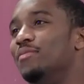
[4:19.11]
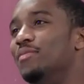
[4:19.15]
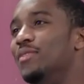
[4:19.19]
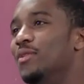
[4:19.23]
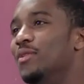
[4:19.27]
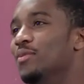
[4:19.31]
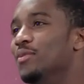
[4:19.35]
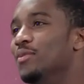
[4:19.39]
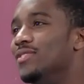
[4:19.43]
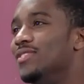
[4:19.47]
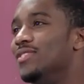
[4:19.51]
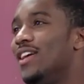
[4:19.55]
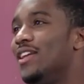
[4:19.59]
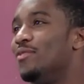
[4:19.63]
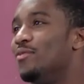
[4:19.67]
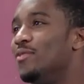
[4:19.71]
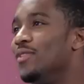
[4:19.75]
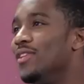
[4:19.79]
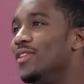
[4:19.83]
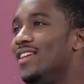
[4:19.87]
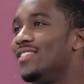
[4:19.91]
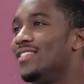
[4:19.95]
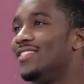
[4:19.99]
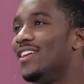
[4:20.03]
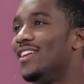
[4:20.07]
me was I didn't
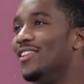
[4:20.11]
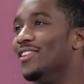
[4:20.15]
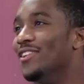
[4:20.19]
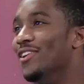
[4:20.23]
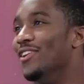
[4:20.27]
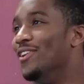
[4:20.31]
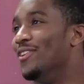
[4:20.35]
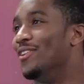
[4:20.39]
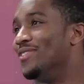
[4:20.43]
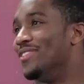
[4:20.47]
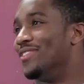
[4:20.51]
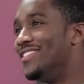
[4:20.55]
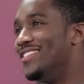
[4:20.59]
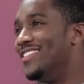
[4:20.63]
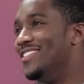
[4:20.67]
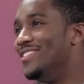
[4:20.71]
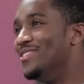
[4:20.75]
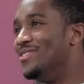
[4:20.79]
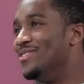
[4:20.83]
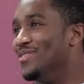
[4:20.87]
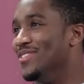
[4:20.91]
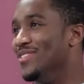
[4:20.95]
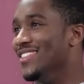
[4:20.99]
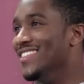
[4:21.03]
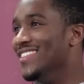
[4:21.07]
realize how long the
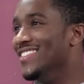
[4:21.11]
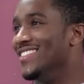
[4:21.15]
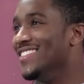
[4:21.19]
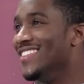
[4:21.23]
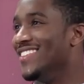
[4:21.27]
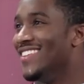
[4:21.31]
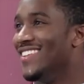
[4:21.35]
season was.